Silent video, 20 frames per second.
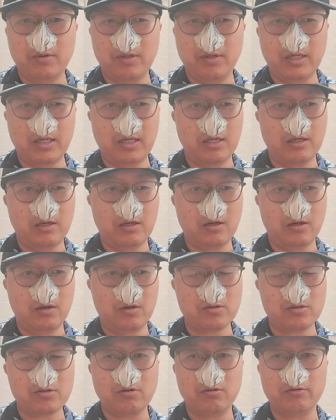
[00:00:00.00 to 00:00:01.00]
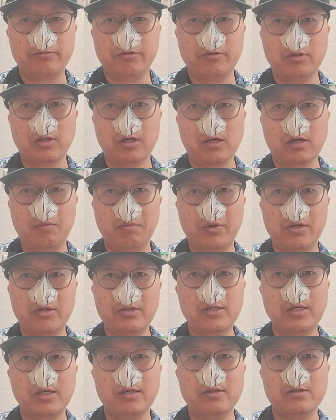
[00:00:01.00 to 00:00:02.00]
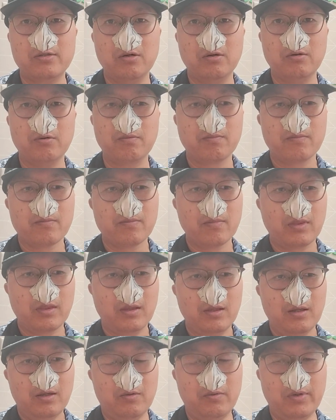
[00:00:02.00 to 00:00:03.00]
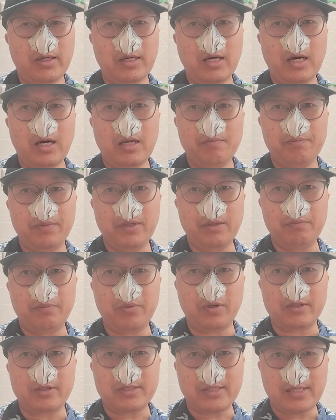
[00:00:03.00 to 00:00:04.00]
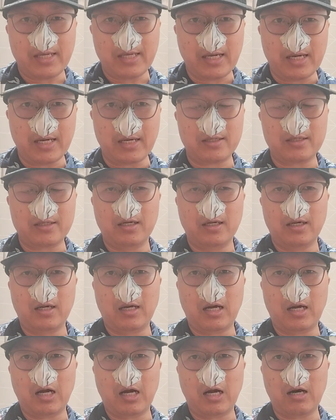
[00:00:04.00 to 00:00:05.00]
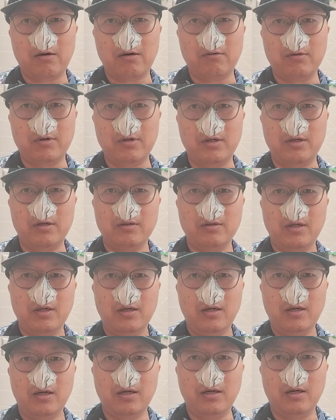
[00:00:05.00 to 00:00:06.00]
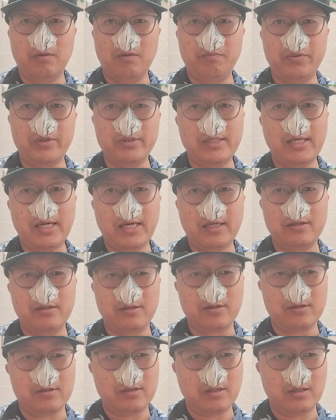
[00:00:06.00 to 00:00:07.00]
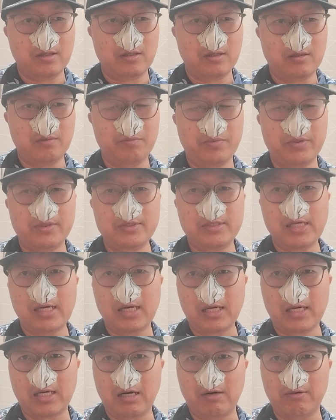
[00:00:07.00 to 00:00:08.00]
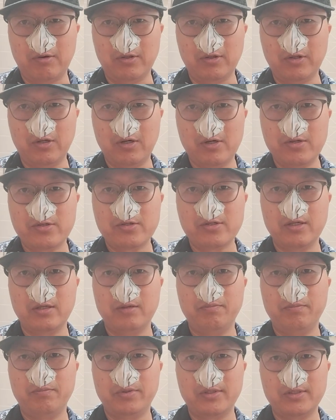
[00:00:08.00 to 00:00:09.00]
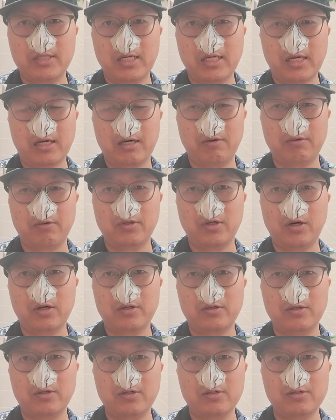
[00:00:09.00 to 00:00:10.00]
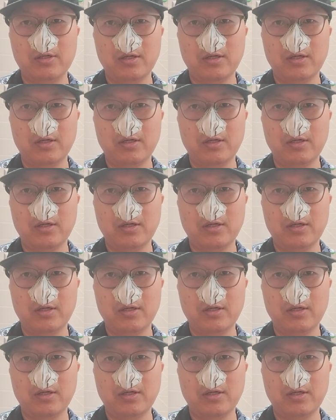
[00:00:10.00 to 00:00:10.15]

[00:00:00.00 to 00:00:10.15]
and also for the community. So we got to be protect our protectors, protect our nursing, protect our doctors.